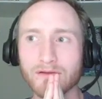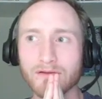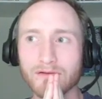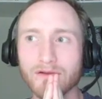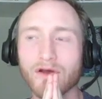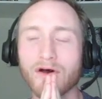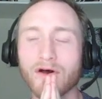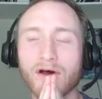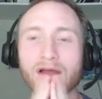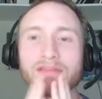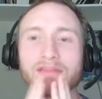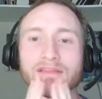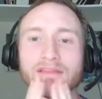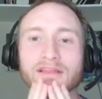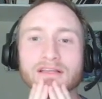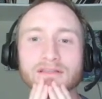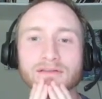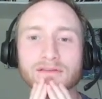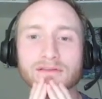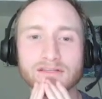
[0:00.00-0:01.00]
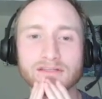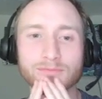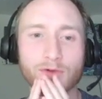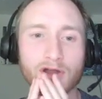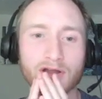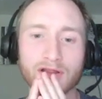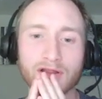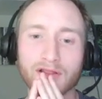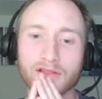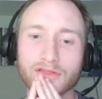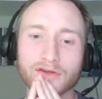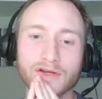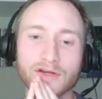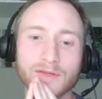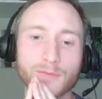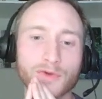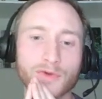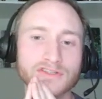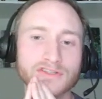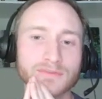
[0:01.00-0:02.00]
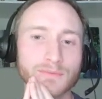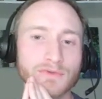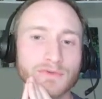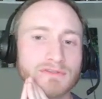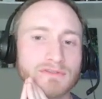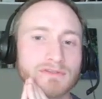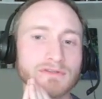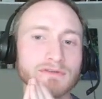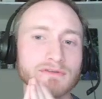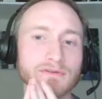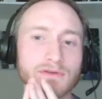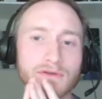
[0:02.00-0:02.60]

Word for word: No, I think that that's part of the 30 principles.